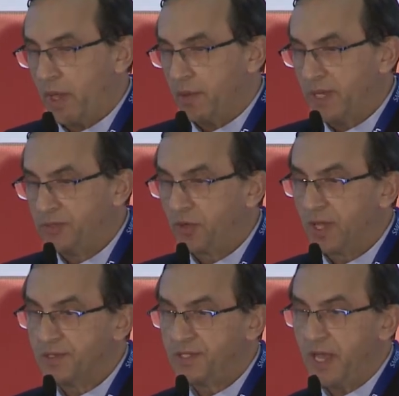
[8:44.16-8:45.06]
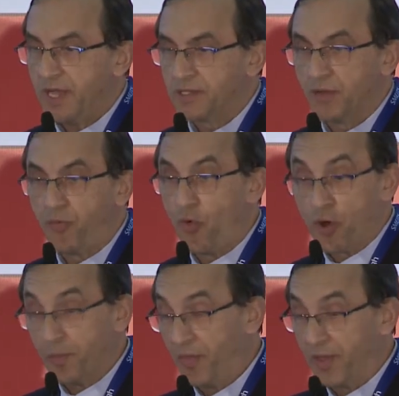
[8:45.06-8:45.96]
as you can see as a
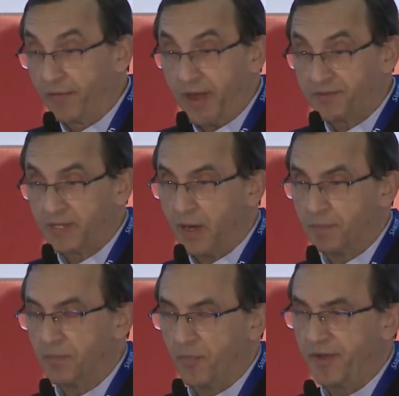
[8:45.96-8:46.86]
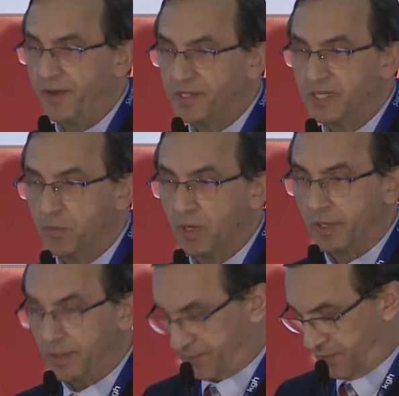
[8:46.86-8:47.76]
form, the graphs are very similar.